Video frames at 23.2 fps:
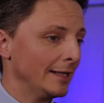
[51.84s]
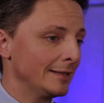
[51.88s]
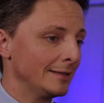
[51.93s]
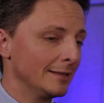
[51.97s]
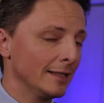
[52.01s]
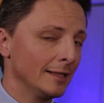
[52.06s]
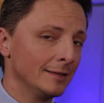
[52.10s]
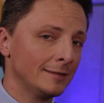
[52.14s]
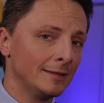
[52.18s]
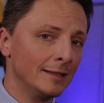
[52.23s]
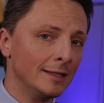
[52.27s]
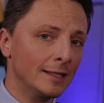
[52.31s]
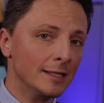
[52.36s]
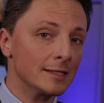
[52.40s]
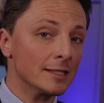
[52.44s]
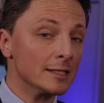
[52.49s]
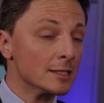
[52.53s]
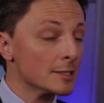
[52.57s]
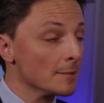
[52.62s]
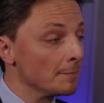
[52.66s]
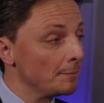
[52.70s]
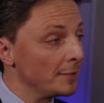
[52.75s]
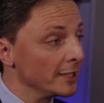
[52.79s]
I think it
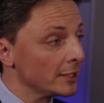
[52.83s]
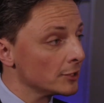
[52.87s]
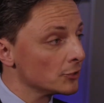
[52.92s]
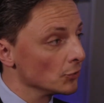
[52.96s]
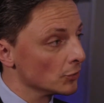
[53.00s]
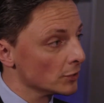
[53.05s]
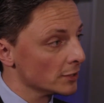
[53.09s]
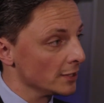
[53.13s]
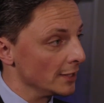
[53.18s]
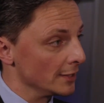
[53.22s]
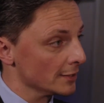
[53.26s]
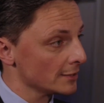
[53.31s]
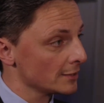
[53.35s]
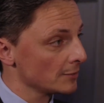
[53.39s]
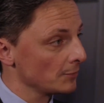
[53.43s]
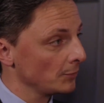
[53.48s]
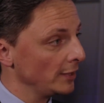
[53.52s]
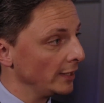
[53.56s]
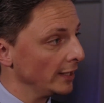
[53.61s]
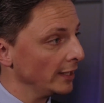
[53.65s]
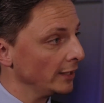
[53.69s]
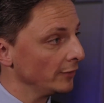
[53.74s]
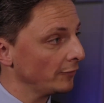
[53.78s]
is a big success.
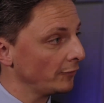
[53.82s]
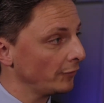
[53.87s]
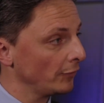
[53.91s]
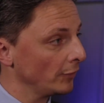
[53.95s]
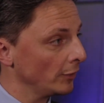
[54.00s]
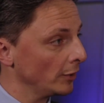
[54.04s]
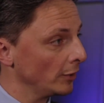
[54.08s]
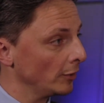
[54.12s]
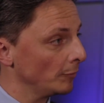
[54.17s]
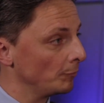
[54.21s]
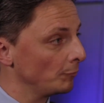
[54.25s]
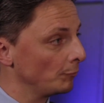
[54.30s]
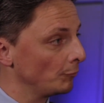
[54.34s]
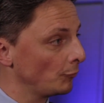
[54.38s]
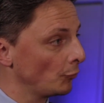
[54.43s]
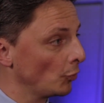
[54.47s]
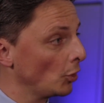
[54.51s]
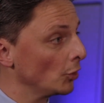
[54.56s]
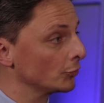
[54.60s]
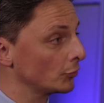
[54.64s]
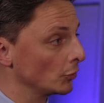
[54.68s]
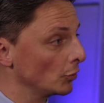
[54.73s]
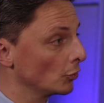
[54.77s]
We have
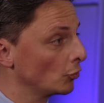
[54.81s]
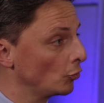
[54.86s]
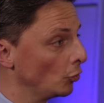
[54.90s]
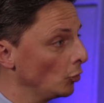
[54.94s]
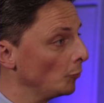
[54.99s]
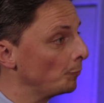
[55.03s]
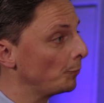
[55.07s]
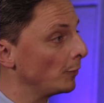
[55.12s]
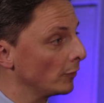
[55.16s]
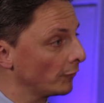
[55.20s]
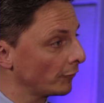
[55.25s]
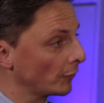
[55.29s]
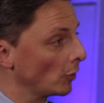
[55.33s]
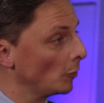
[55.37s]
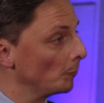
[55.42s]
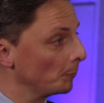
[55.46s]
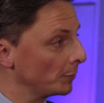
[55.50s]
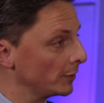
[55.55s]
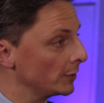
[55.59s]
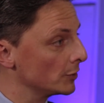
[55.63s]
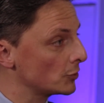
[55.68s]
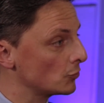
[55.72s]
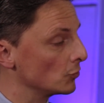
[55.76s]
brought a group of
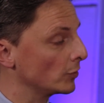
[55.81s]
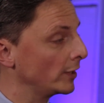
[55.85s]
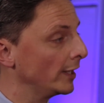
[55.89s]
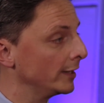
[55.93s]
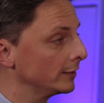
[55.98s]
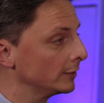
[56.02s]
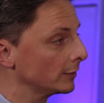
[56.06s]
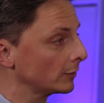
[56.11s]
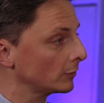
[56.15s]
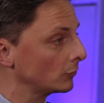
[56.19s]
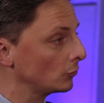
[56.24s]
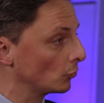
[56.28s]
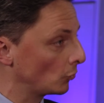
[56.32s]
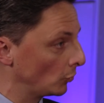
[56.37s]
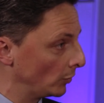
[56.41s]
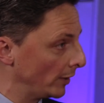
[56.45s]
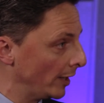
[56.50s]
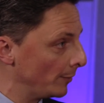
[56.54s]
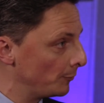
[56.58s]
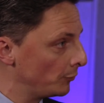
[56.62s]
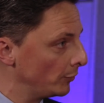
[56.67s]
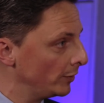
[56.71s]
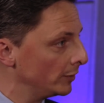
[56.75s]
companies together to
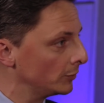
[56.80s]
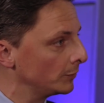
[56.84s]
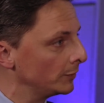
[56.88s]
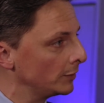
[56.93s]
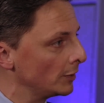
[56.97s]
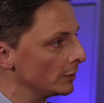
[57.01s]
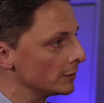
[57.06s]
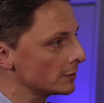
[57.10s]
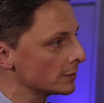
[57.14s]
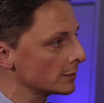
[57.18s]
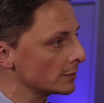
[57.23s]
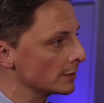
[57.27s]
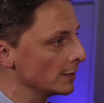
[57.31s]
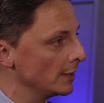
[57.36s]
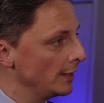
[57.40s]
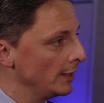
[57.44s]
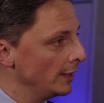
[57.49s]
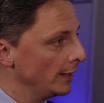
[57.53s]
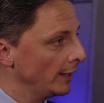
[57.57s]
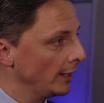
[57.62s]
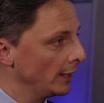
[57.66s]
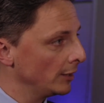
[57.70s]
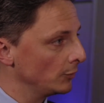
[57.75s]
collaborate with us,
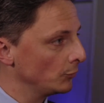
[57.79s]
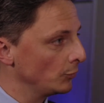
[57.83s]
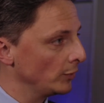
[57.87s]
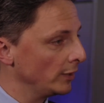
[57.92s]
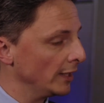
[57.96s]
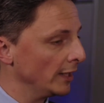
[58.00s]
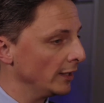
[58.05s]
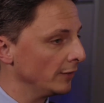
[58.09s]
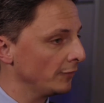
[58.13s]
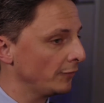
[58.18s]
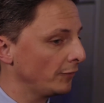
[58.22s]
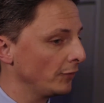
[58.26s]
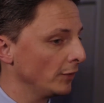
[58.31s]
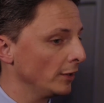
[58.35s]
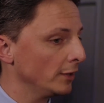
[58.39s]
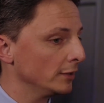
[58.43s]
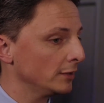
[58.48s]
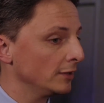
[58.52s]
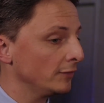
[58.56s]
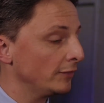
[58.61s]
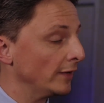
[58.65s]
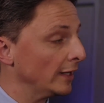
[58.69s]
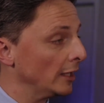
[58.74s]
and we have
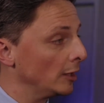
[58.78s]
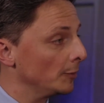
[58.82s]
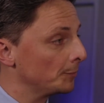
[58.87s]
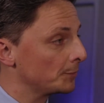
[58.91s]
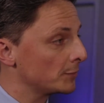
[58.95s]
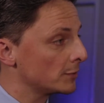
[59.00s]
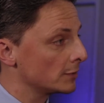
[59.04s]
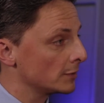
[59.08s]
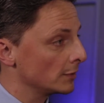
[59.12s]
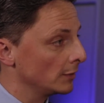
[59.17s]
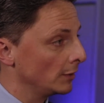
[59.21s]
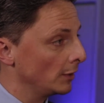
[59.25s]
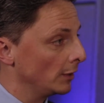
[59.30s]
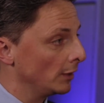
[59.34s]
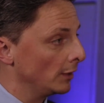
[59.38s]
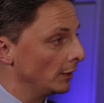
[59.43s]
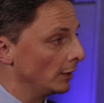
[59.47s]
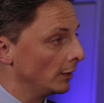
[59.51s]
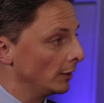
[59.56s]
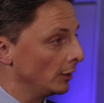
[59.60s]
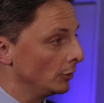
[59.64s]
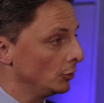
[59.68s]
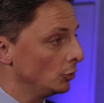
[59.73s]
developed
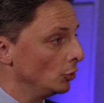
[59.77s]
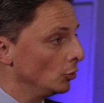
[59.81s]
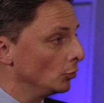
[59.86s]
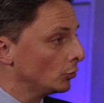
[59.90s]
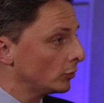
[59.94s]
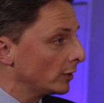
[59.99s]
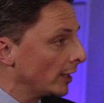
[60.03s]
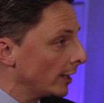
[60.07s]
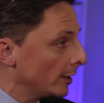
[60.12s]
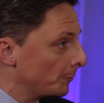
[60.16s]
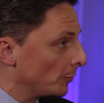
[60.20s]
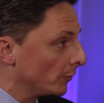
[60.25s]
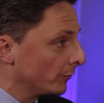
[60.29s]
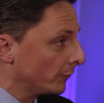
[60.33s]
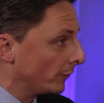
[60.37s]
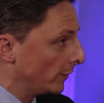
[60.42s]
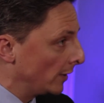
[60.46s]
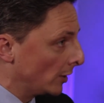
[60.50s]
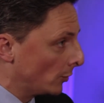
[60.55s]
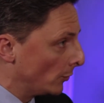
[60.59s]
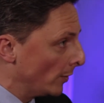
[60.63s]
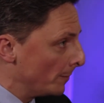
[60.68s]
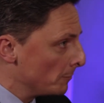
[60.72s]
a new type of
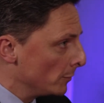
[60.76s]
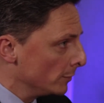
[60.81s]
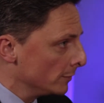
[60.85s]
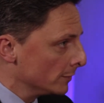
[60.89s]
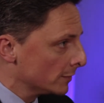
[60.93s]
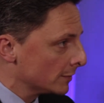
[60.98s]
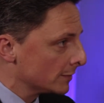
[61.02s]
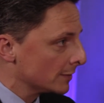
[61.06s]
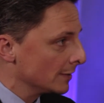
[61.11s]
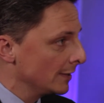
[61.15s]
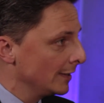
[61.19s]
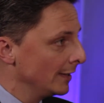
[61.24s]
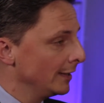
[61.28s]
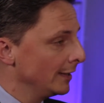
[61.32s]
equipment